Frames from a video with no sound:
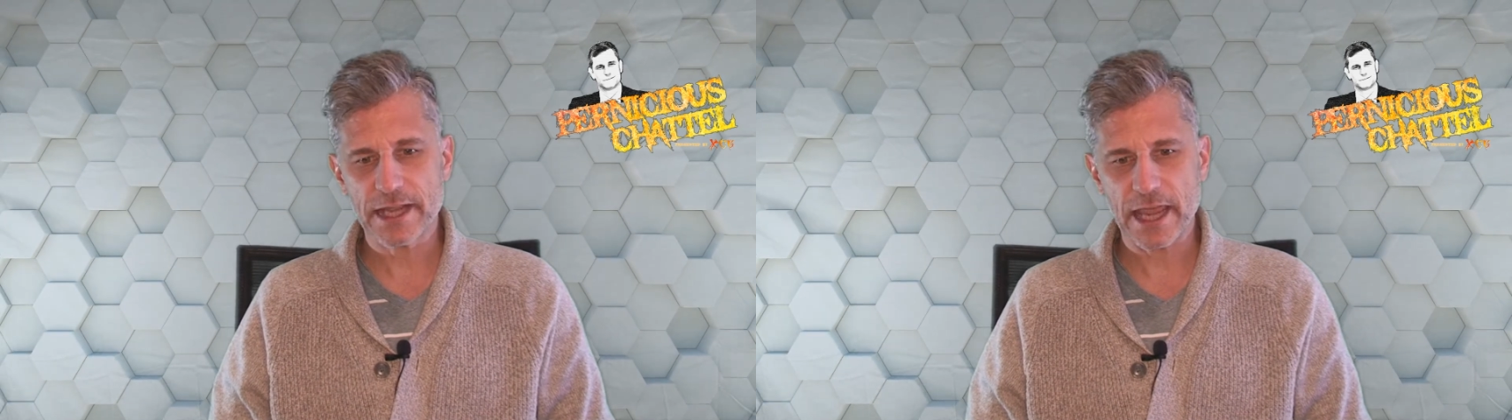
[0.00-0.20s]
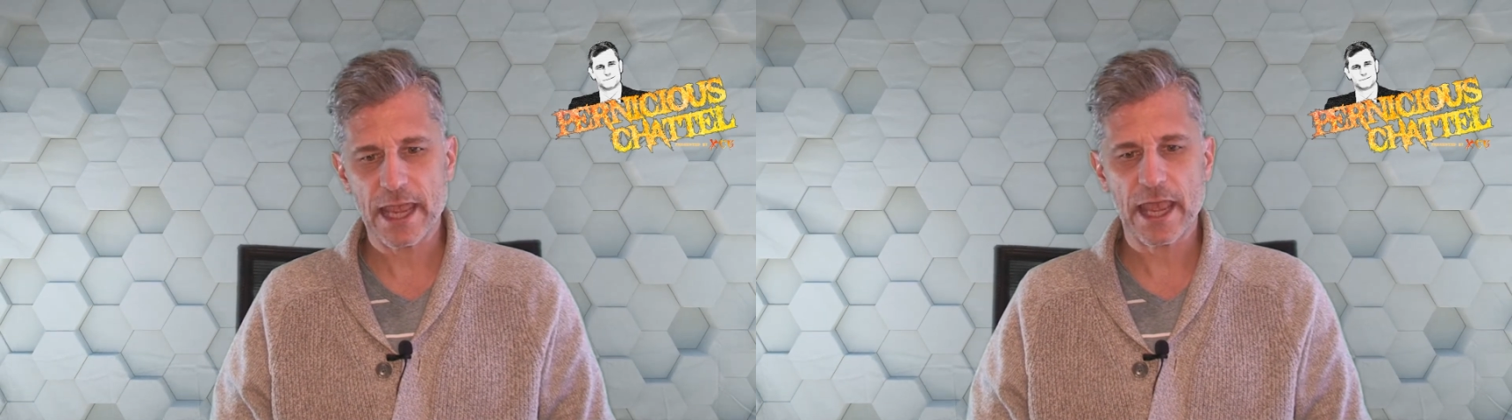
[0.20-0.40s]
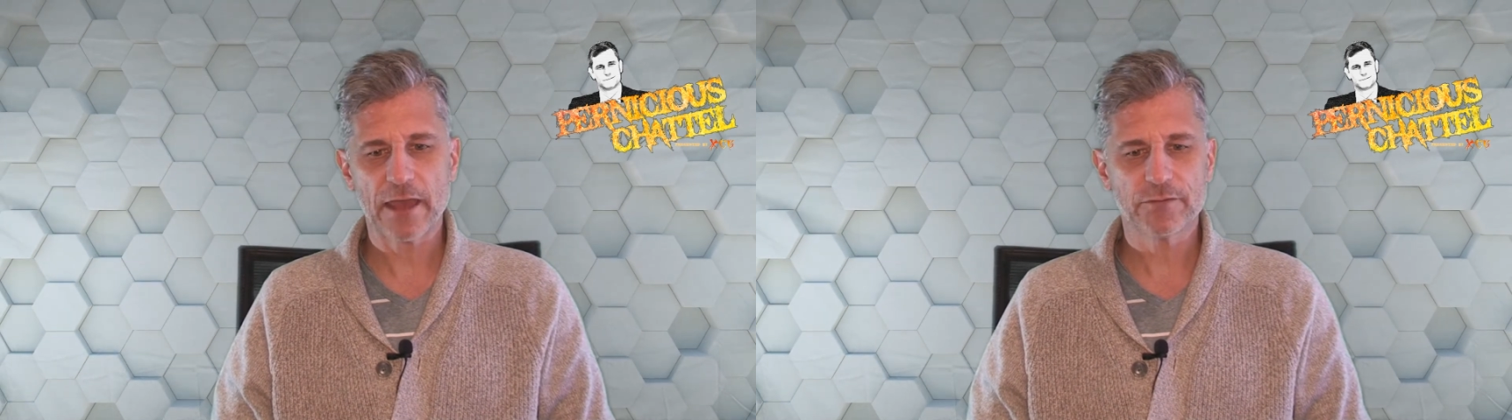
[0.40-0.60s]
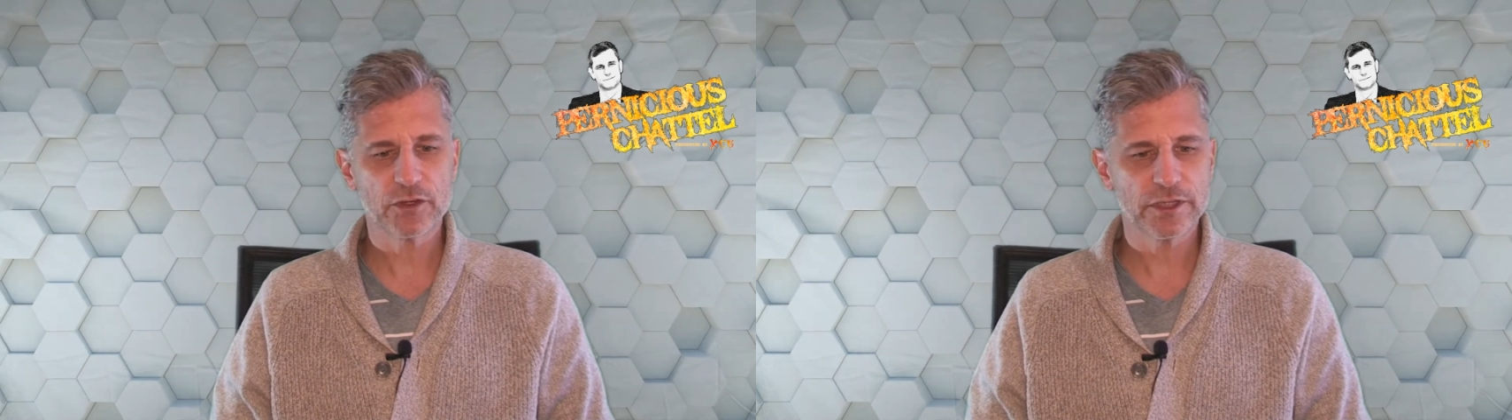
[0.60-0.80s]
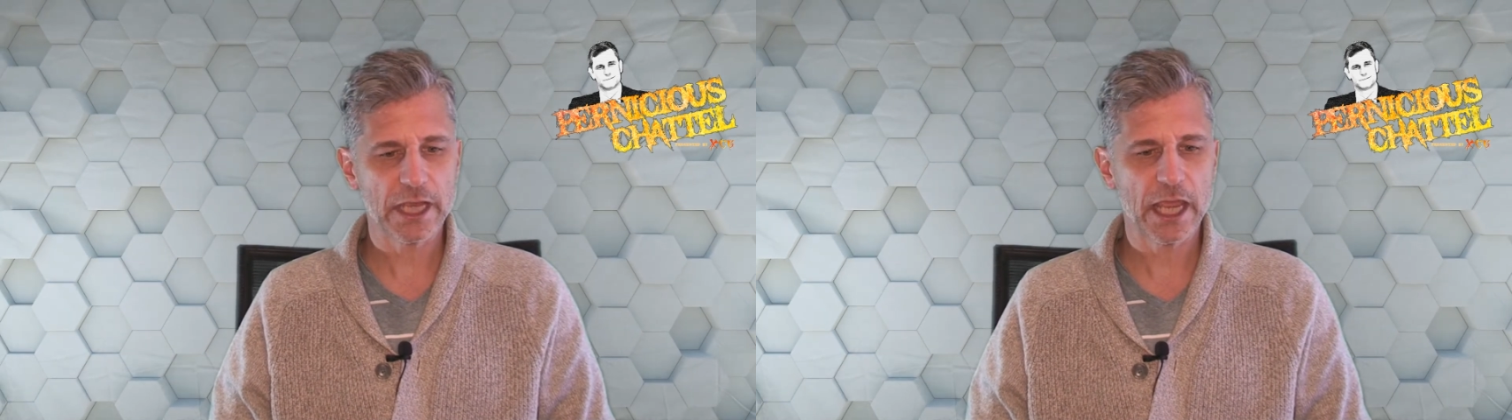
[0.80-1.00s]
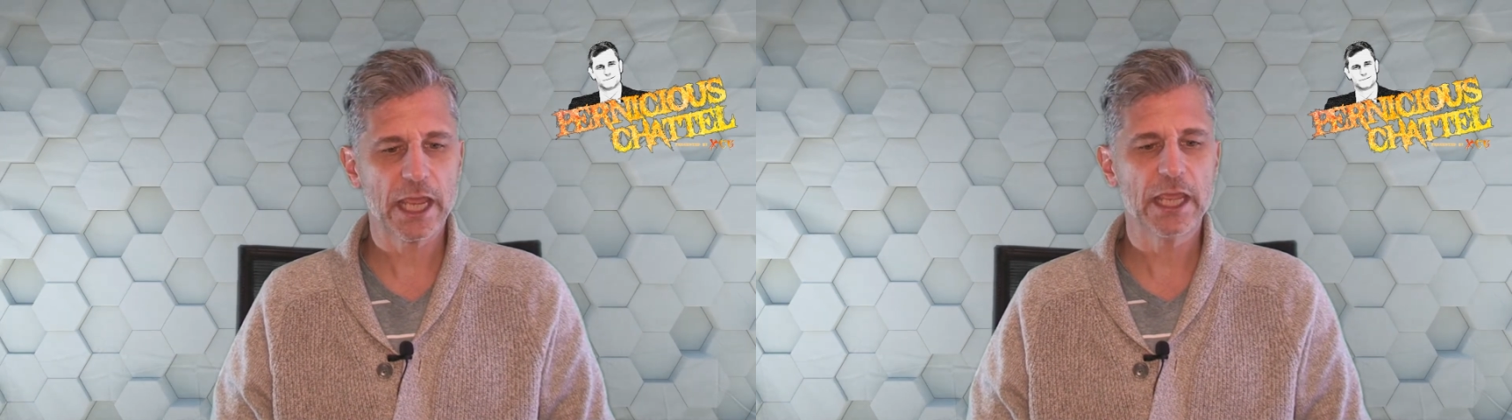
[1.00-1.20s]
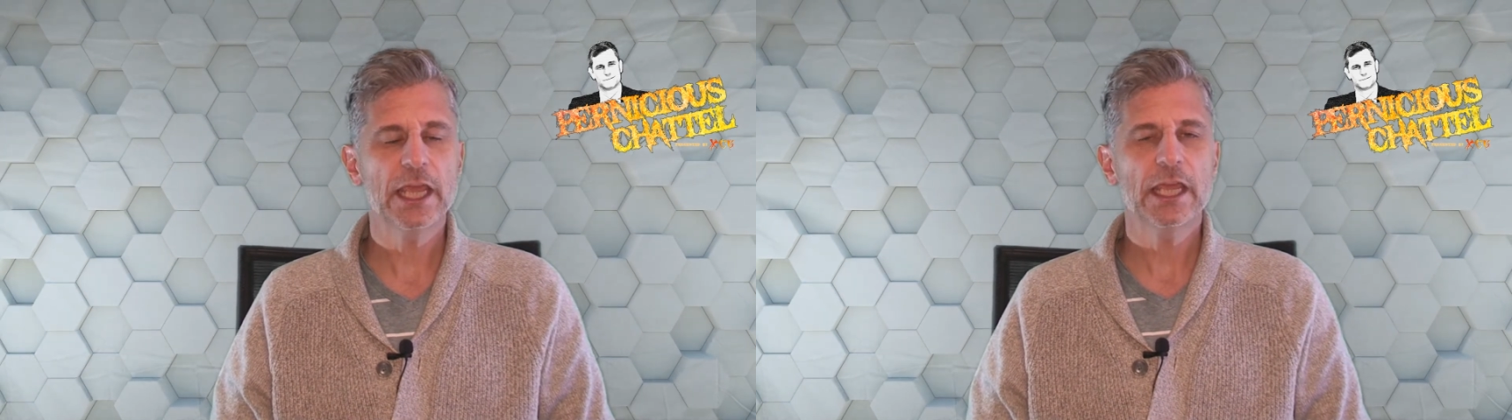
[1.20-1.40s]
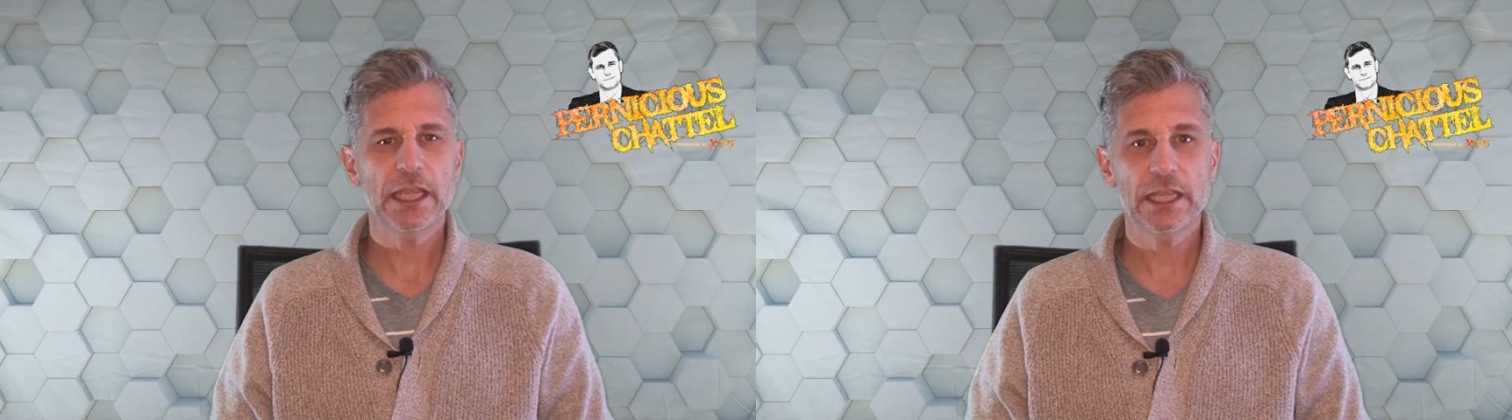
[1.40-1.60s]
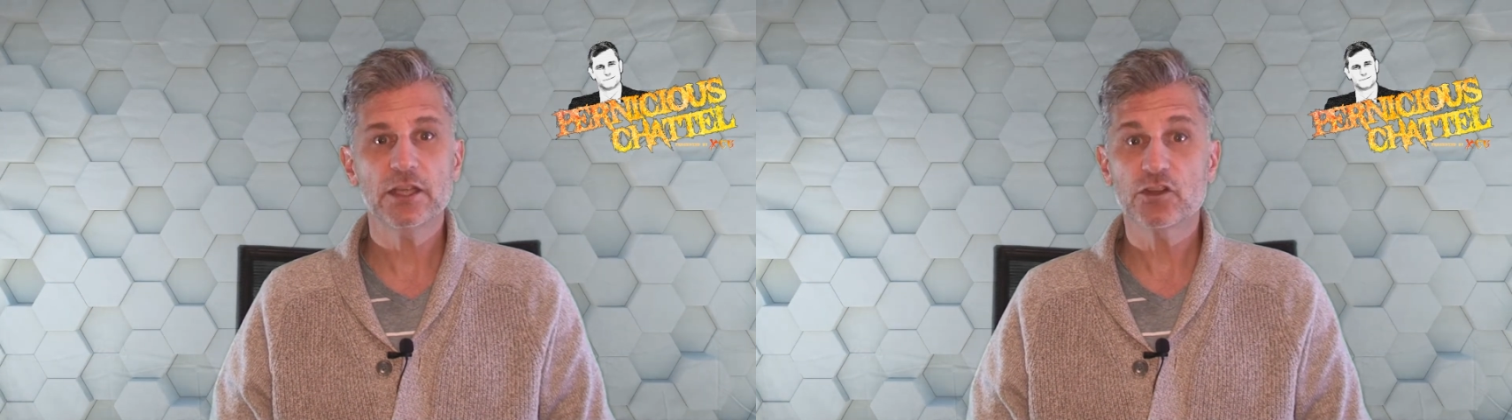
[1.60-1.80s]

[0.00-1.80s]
day after day is,